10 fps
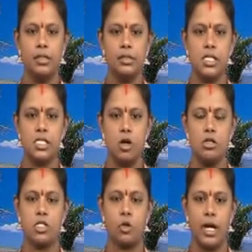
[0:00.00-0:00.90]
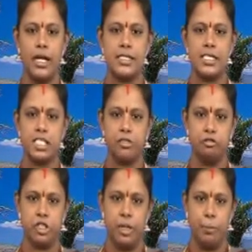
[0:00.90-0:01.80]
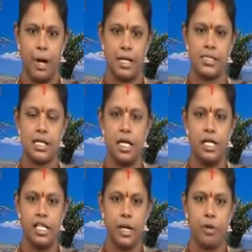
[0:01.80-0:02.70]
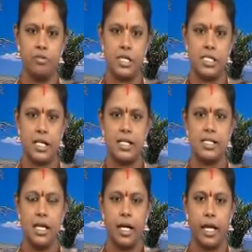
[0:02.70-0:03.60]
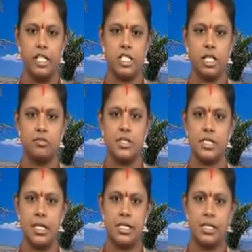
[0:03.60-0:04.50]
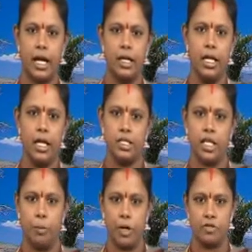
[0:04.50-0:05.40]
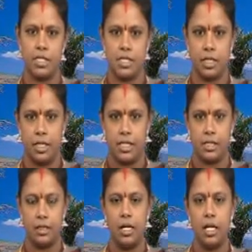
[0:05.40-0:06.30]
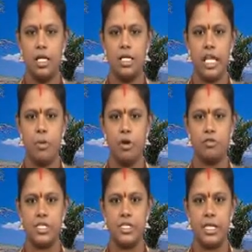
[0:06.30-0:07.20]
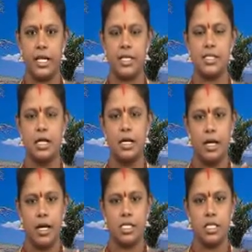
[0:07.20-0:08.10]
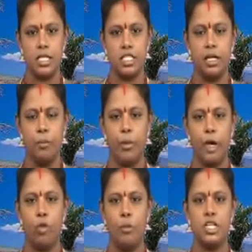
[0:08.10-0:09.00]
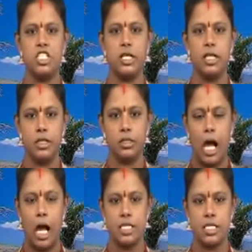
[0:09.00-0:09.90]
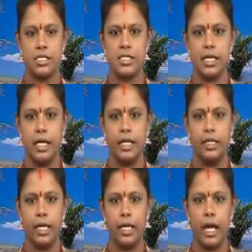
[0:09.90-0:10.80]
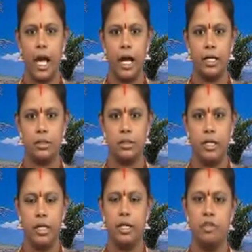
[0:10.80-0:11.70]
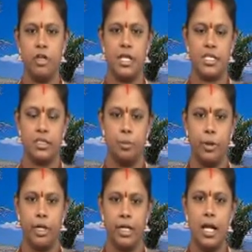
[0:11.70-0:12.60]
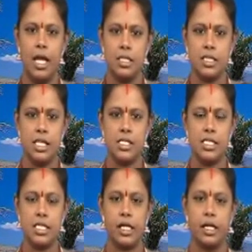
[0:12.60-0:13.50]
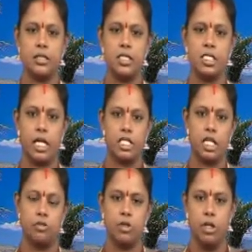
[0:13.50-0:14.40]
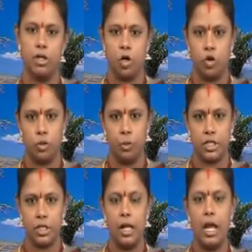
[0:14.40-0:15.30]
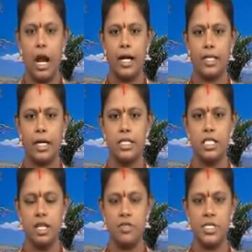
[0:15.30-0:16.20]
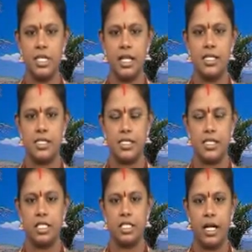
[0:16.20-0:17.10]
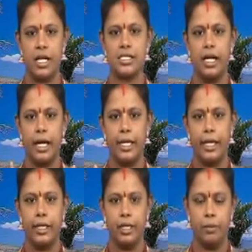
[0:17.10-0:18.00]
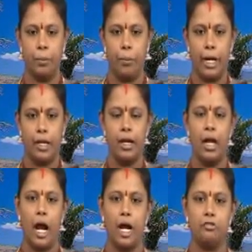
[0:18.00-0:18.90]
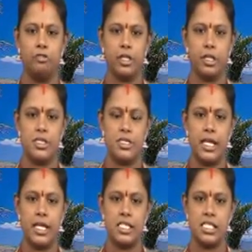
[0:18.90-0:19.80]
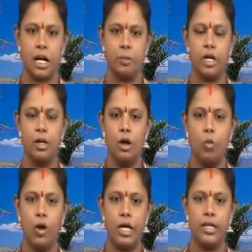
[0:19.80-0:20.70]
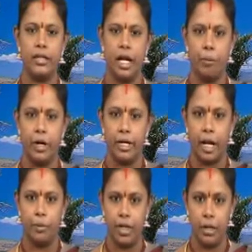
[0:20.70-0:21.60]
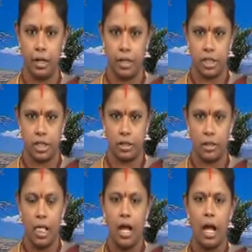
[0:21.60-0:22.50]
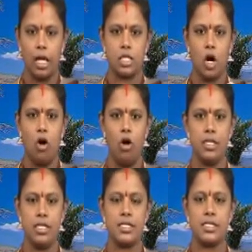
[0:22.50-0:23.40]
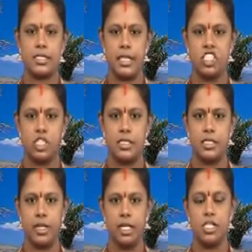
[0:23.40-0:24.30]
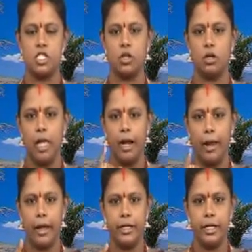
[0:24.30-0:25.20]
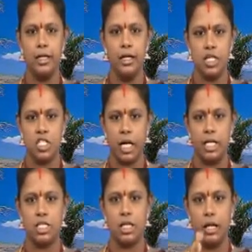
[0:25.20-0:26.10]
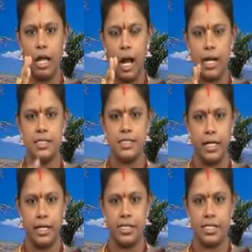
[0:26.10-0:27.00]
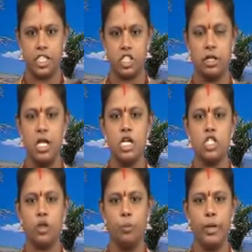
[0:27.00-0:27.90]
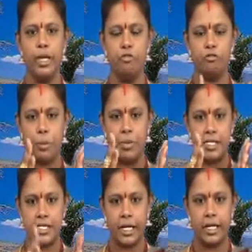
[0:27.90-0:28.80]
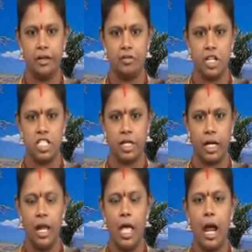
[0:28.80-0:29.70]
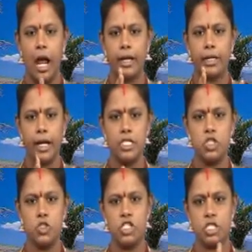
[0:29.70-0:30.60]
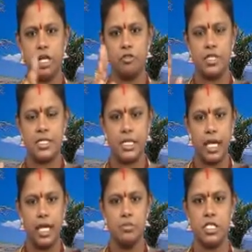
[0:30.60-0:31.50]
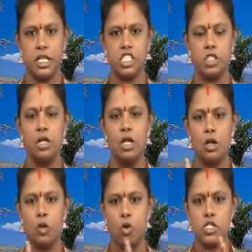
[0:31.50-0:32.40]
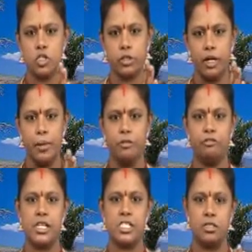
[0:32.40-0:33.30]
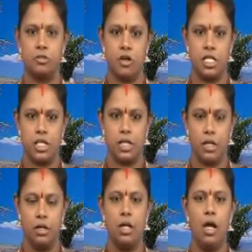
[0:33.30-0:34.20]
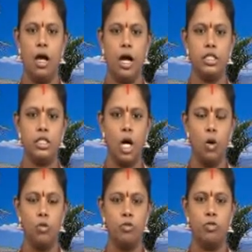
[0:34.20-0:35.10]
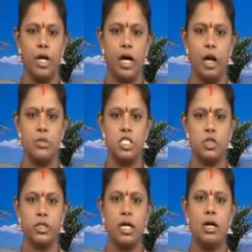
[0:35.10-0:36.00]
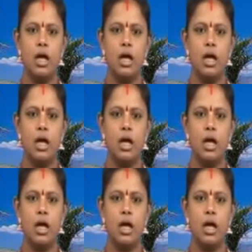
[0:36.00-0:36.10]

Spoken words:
This also consists of 3 parts: name of the series, editor of the series and number of the series. Name of the series is written by omitting the articles a and the if it is in the beginning, just like the title of the document. And the editor of the series is written as ed by, and for the series number only the number can be written. And all these sections, that is your heading, title and series section, should begin from the 2nd vertical and continuation of the same section goes to the 1st vertical. And now we are coming to the